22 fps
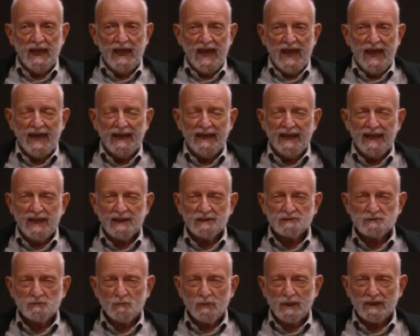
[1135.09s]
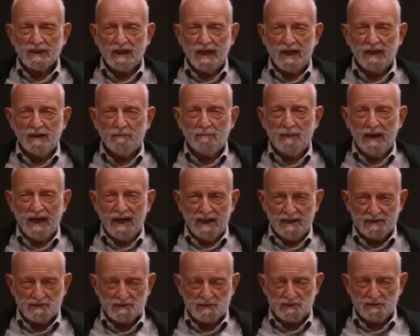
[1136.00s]
and ask what kind of
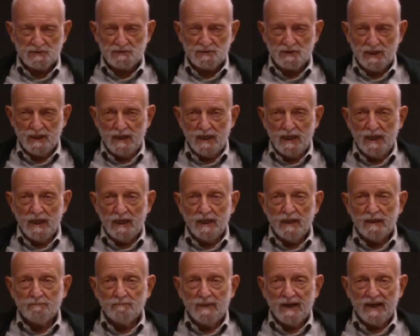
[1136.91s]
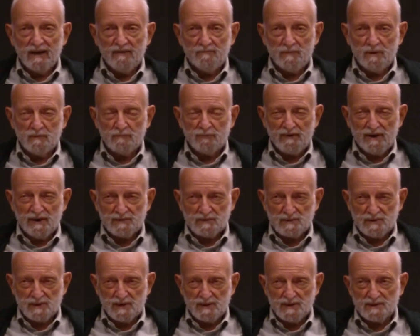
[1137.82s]
biases might have been
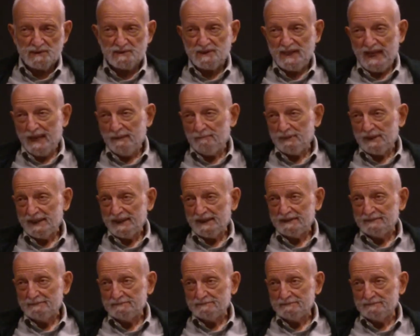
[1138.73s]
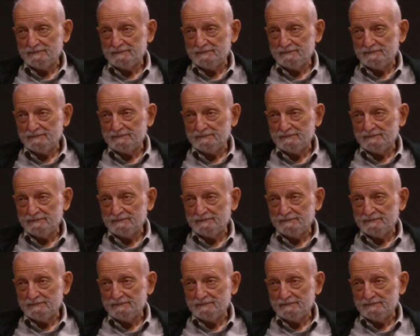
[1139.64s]
present in the sampling,